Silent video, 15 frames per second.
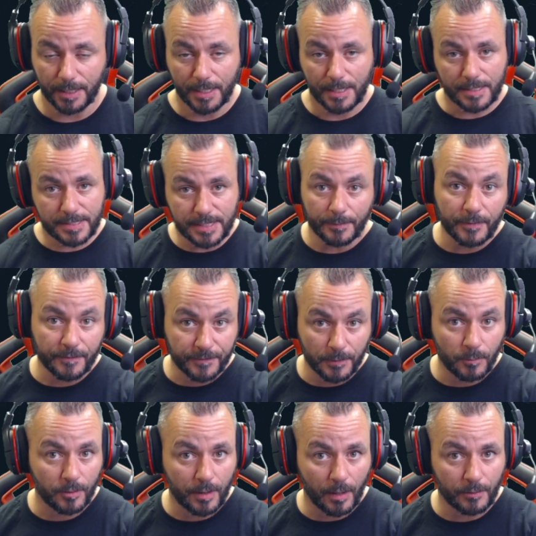some of them
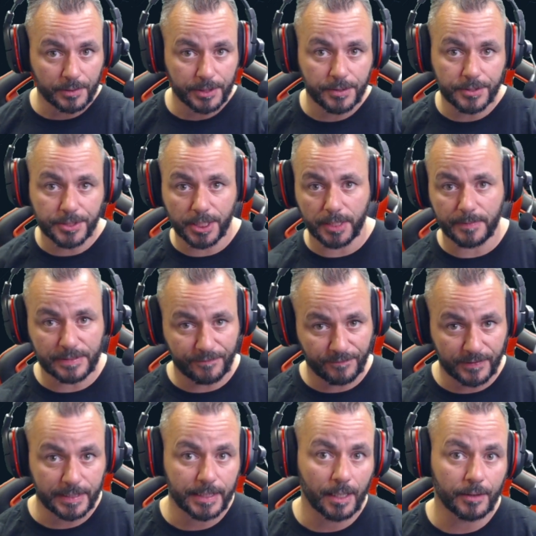will go on YouTube as
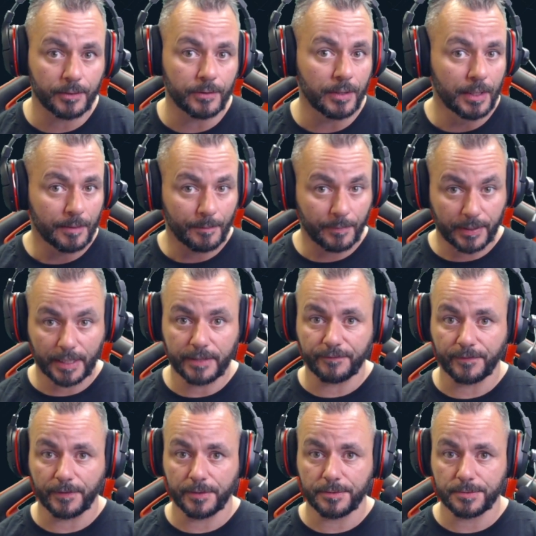video
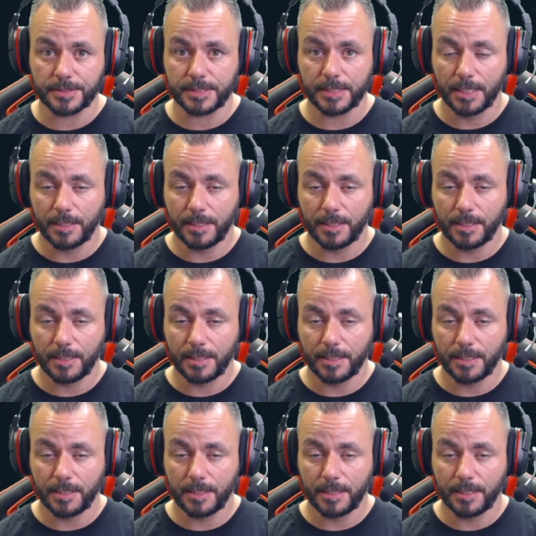playthroughs,